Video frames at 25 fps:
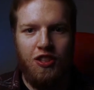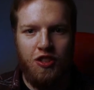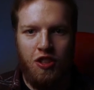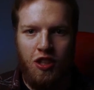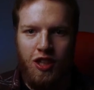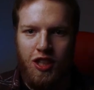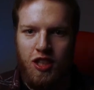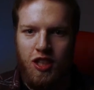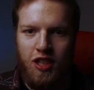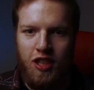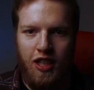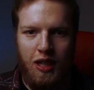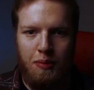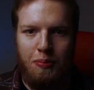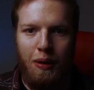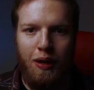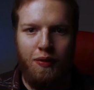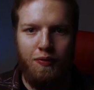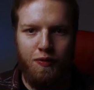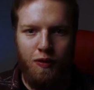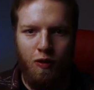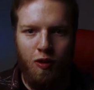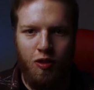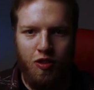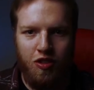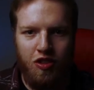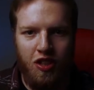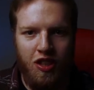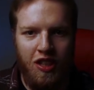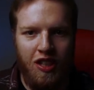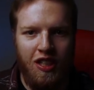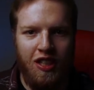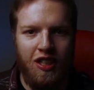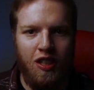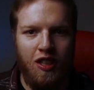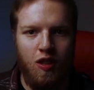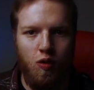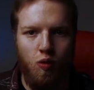So this is like my first
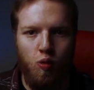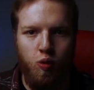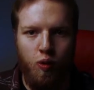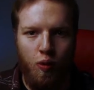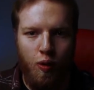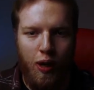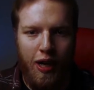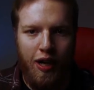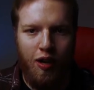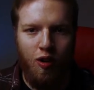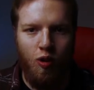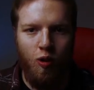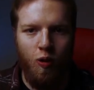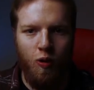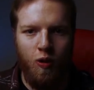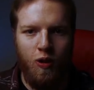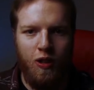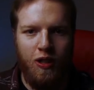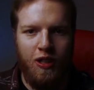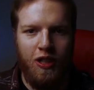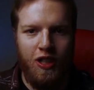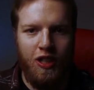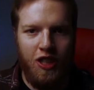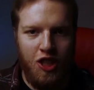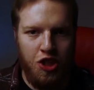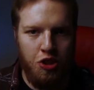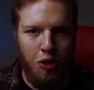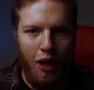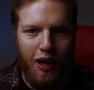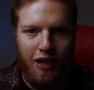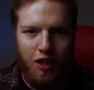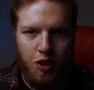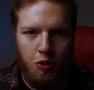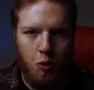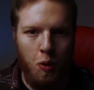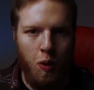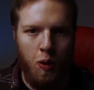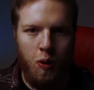real tried
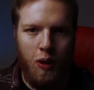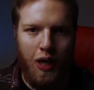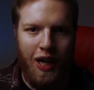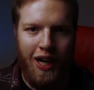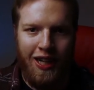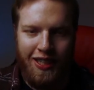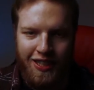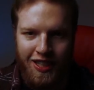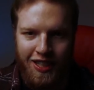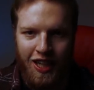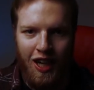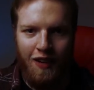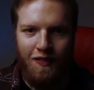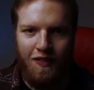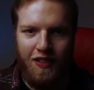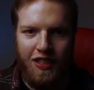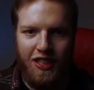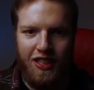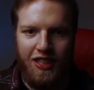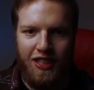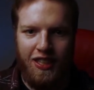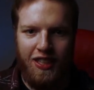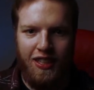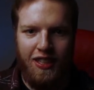and true attempt